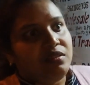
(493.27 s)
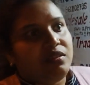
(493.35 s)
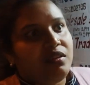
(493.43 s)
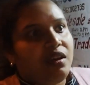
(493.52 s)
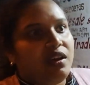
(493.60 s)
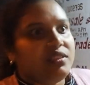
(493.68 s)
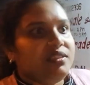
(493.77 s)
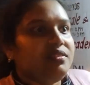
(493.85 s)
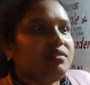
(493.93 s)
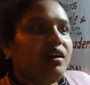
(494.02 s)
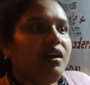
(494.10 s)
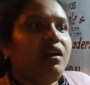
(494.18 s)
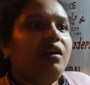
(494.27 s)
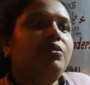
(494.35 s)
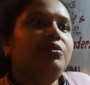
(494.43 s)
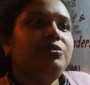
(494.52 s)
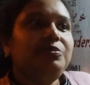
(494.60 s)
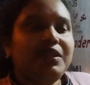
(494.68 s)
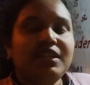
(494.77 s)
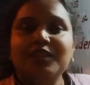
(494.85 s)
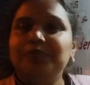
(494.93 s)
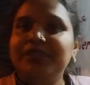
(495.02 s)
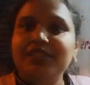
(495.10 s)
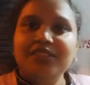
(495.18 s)
here? The taste wise?
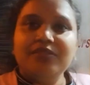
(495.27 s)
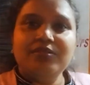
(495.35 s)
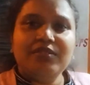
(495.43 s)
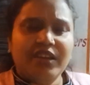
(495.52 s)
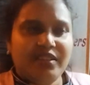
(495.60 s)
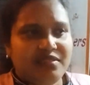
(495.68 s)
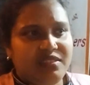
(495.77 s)
Bangarpet is